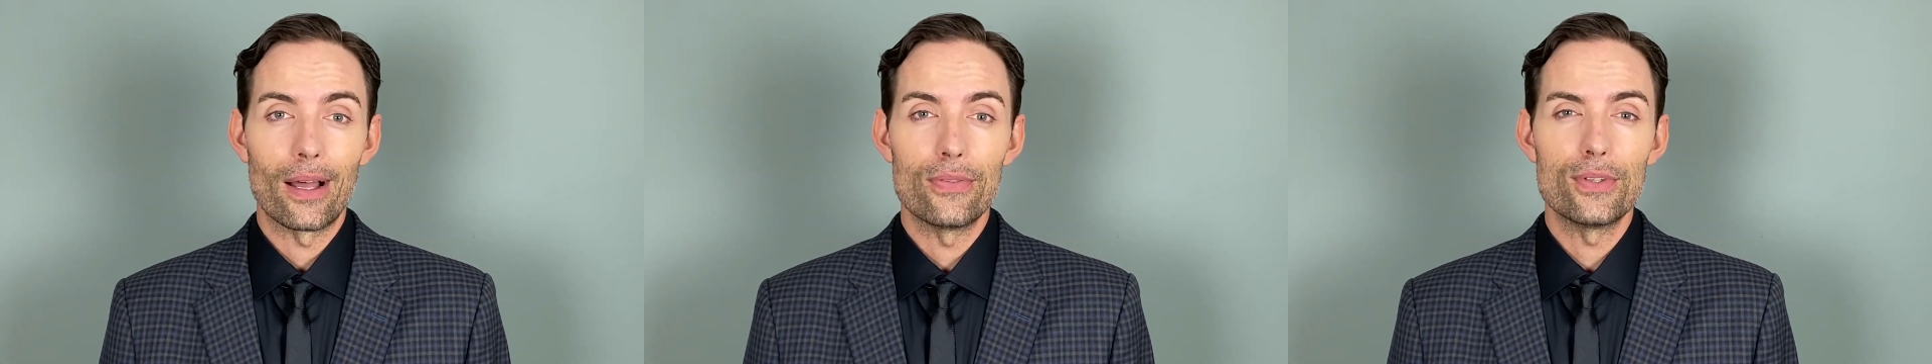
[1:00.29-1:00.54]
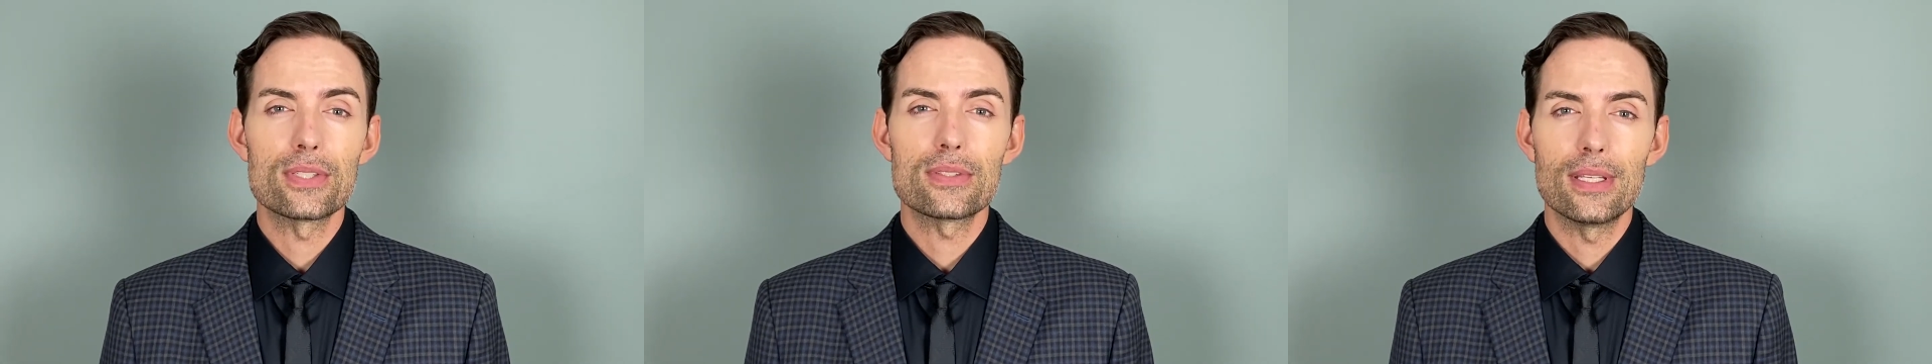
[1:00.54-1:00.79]

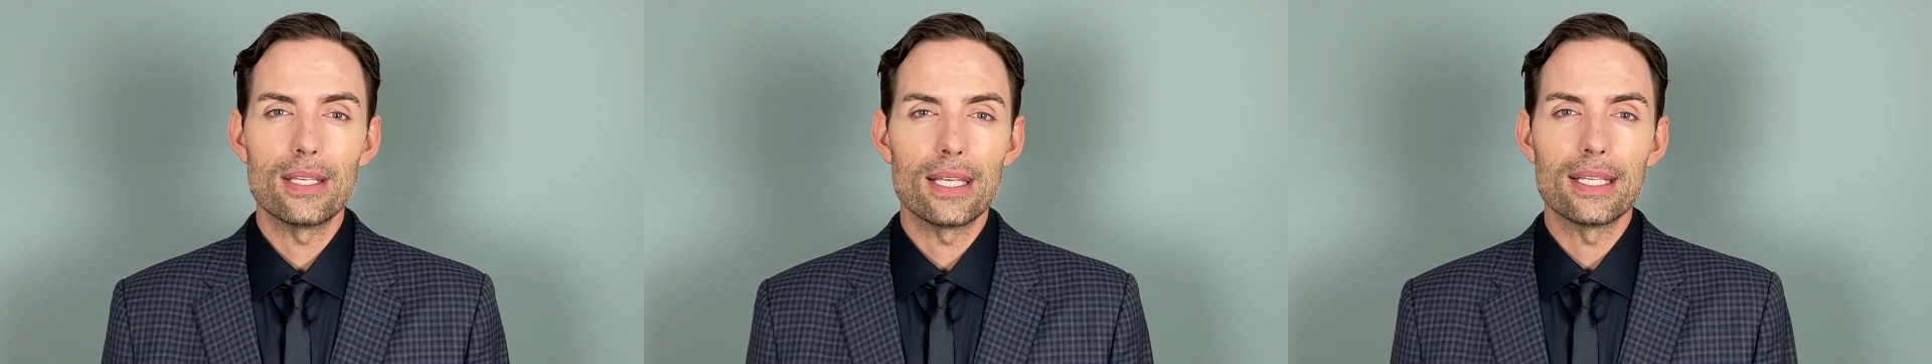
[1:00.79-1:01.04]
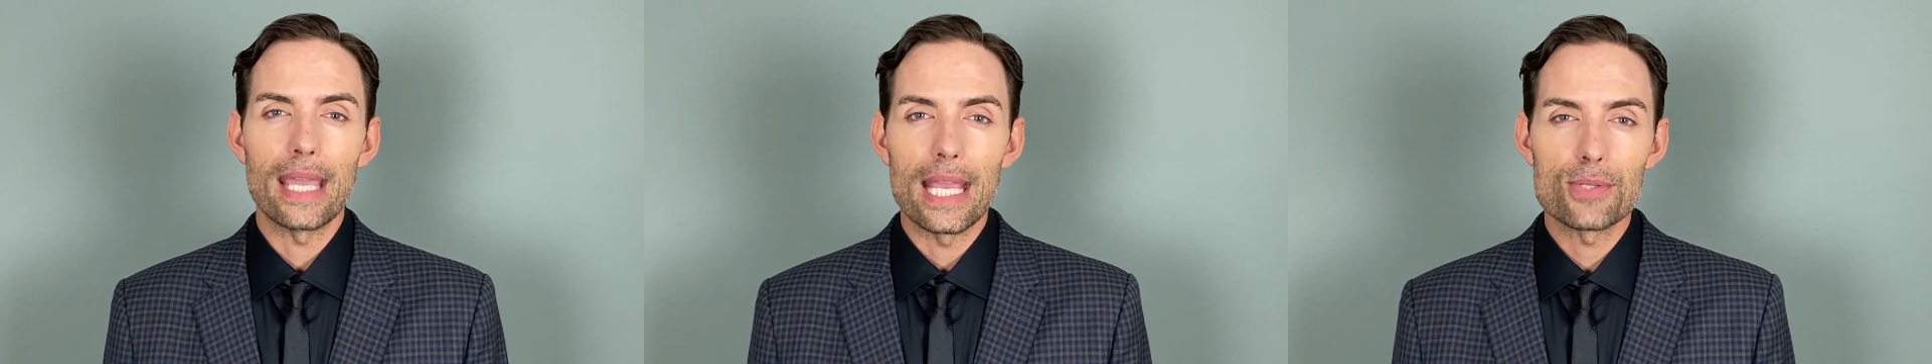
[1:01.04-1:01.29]
Just the
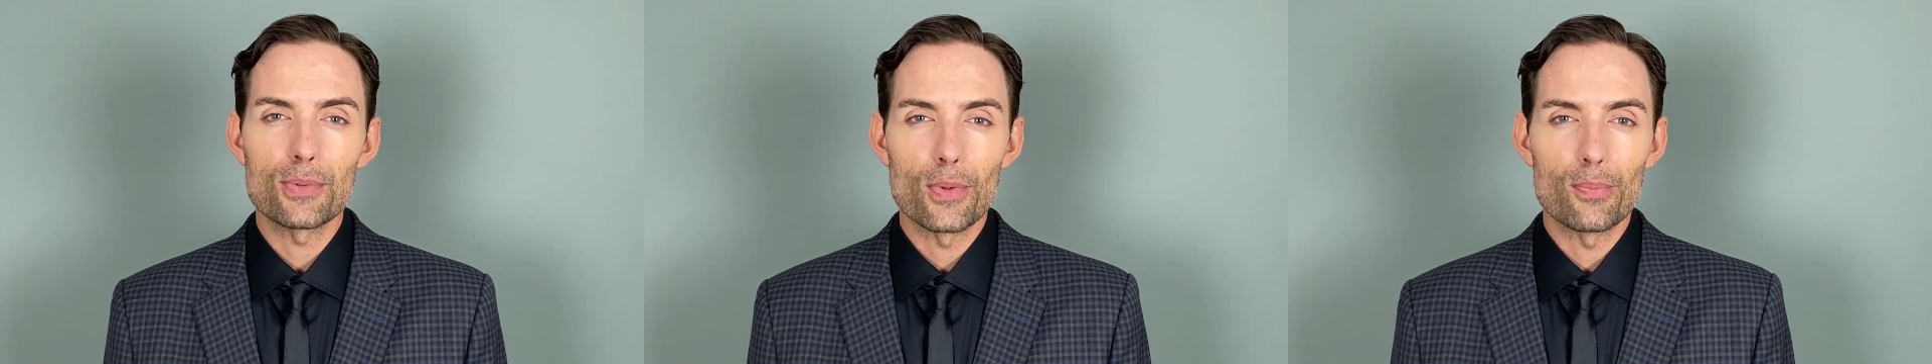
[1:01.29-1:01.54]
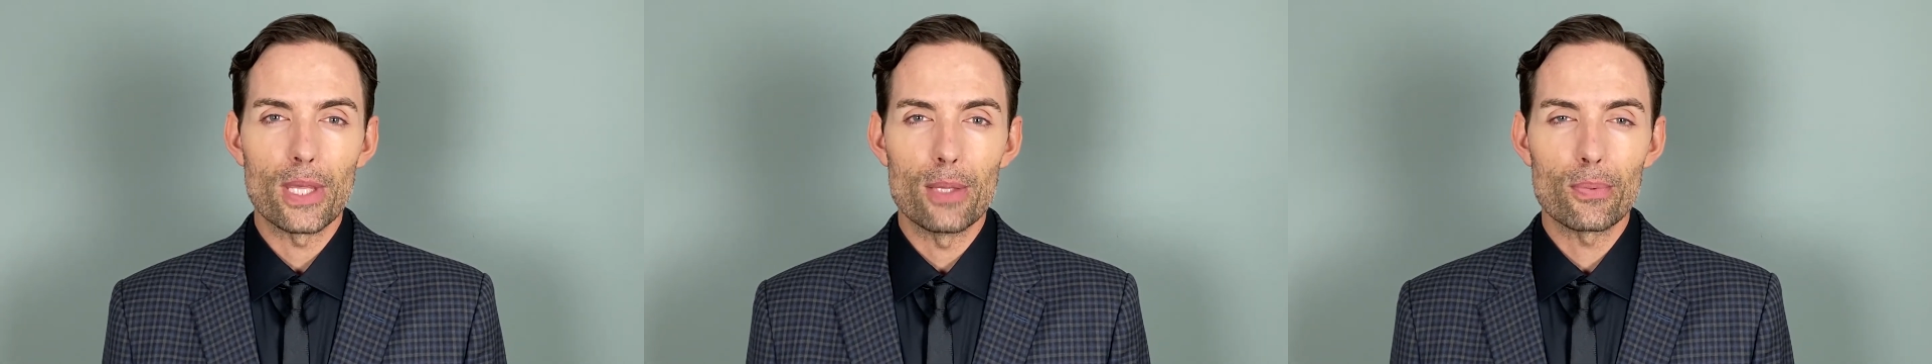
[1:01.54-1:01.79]
engagement
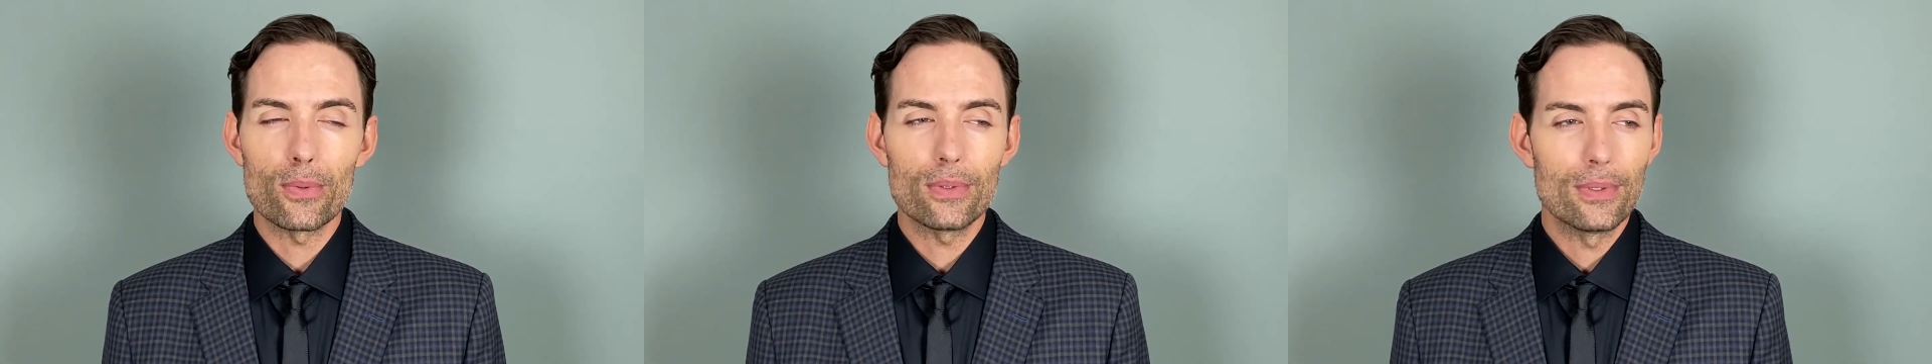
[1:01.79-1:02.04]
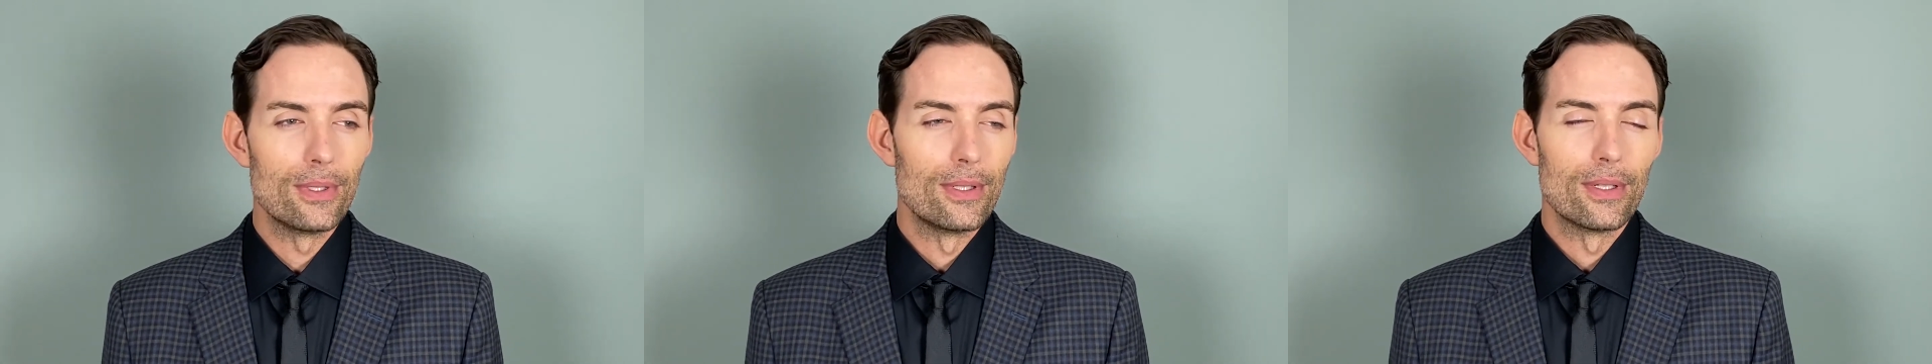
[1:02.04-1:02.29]
with people
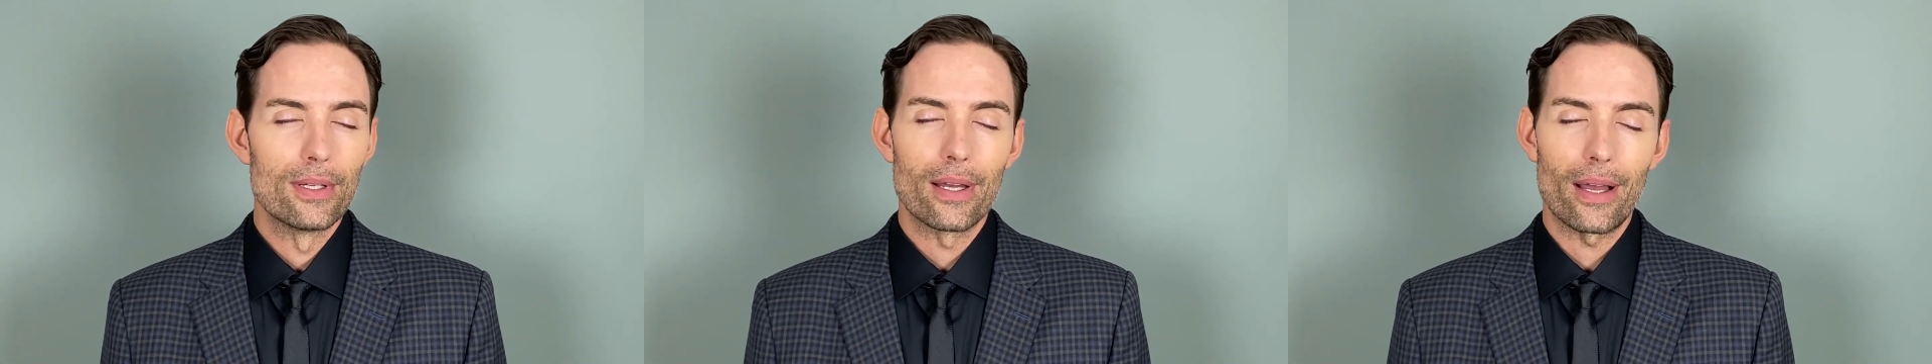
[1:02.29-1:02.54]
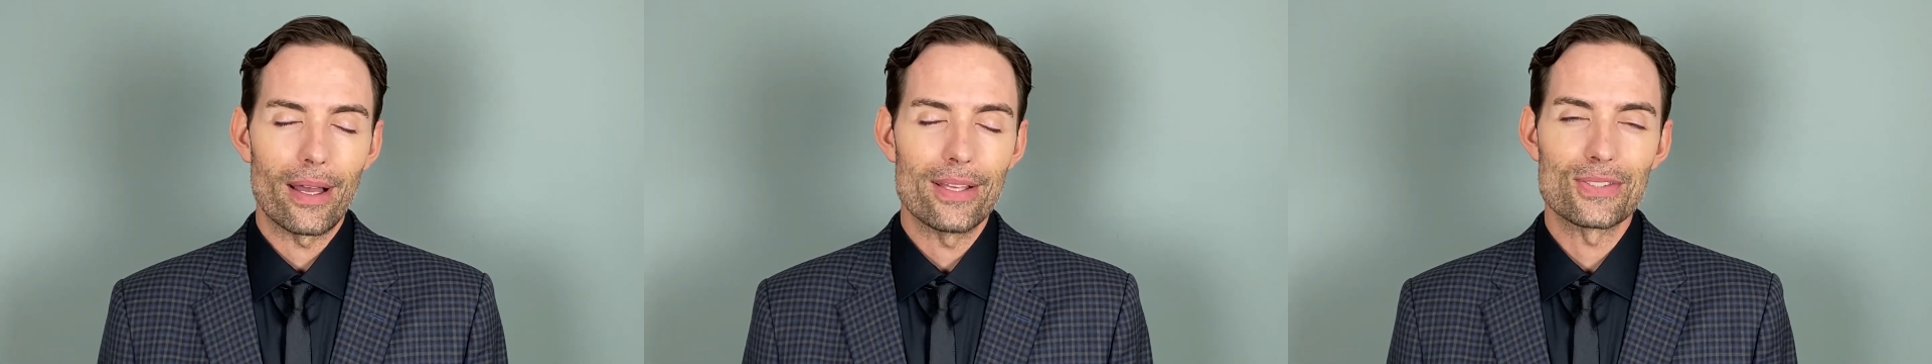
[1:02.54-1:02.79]

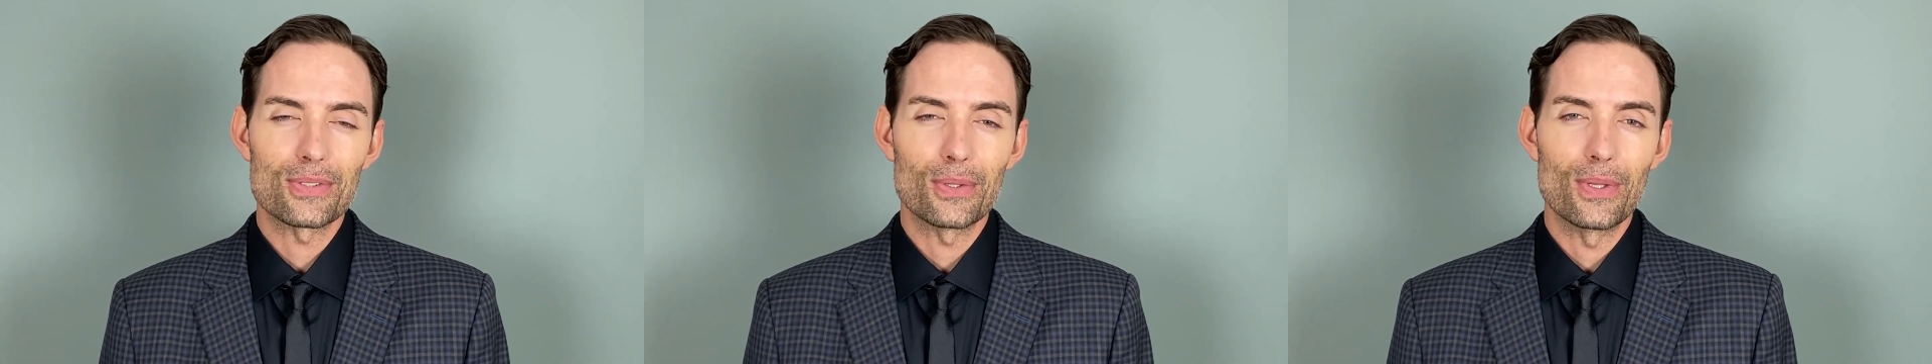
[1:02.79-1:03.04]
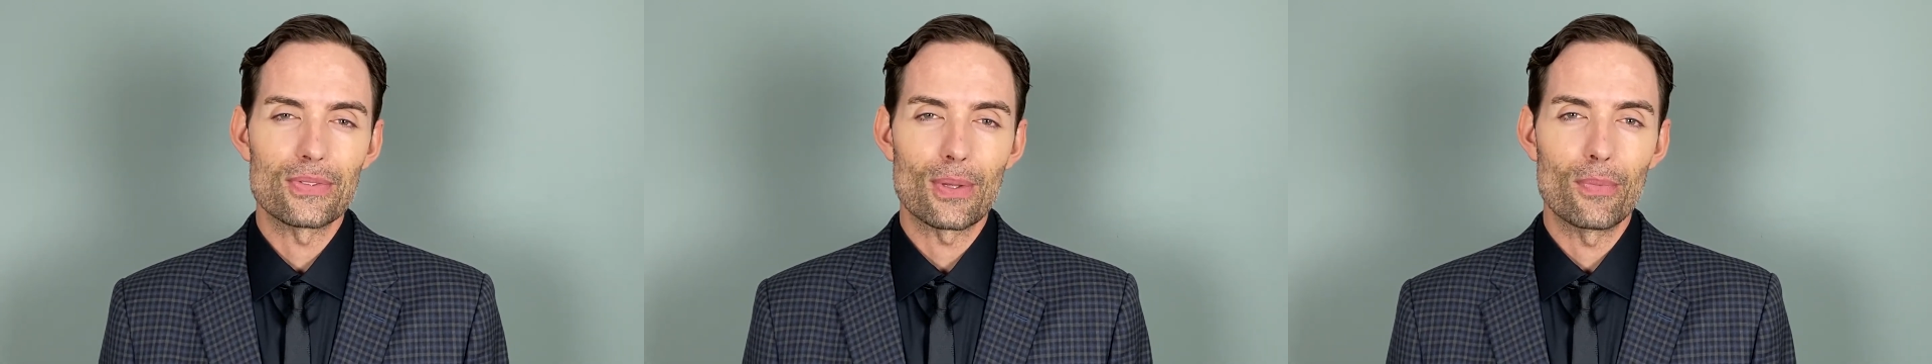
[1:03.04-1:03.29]
is
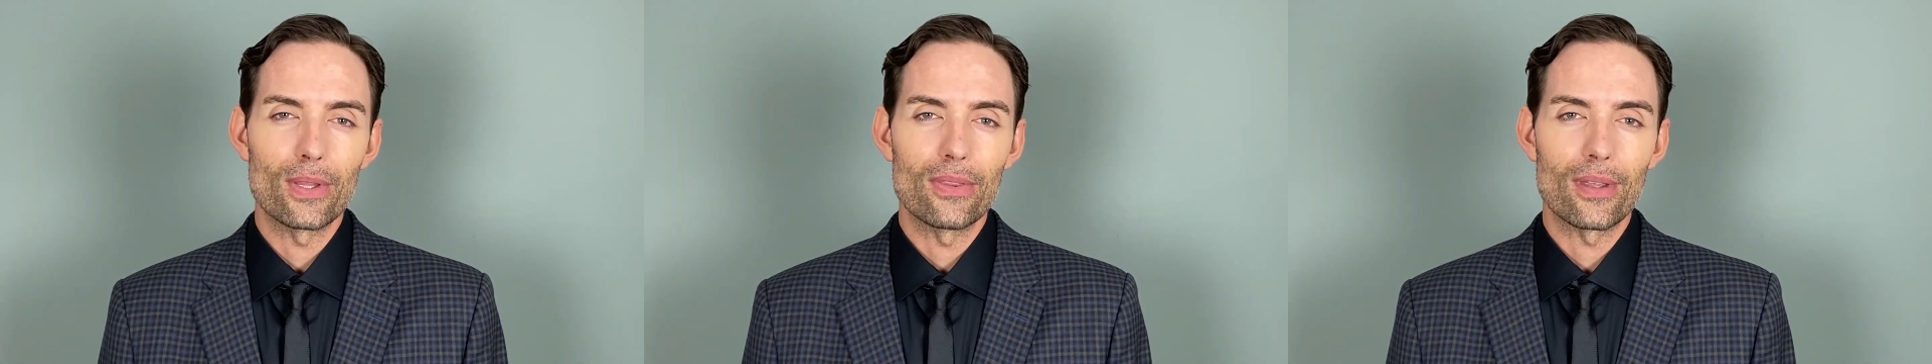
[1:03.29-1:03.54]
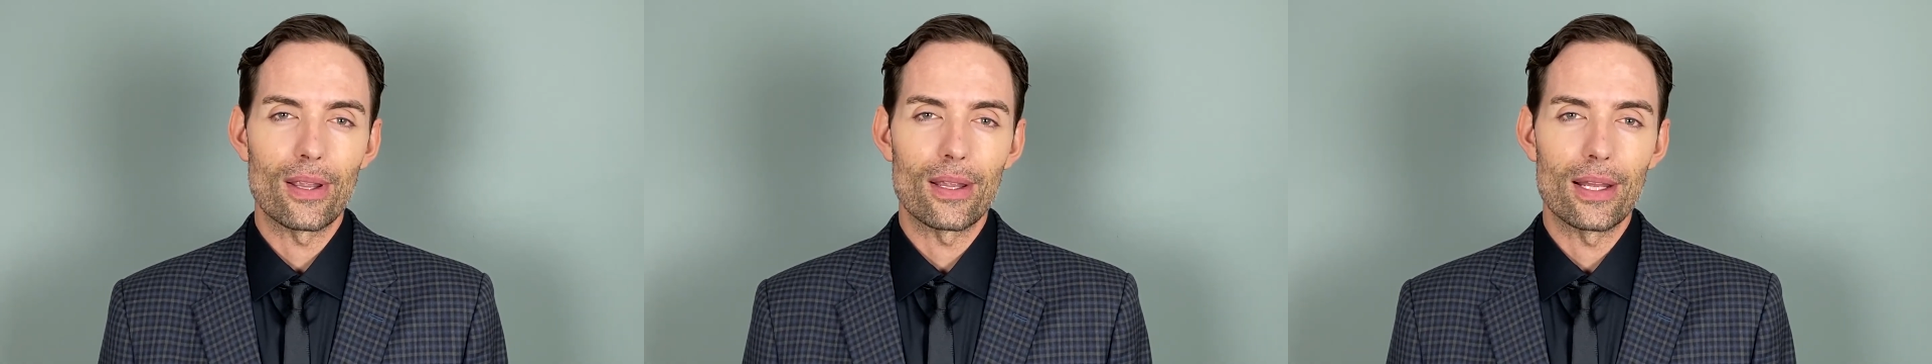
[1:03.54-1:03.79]
certainly something
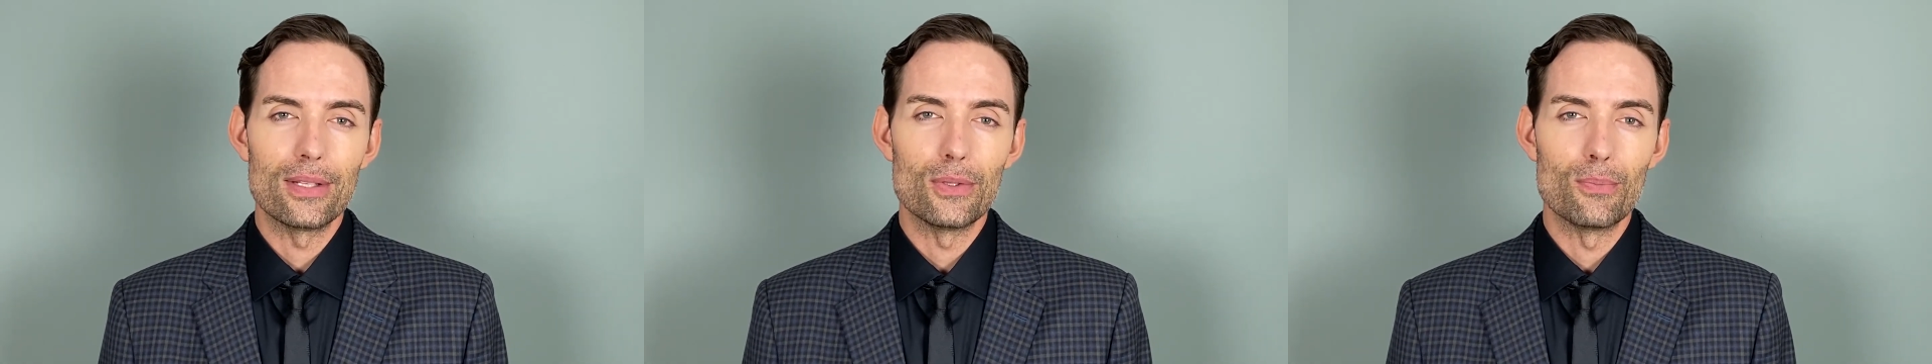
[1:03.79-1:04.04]
that I do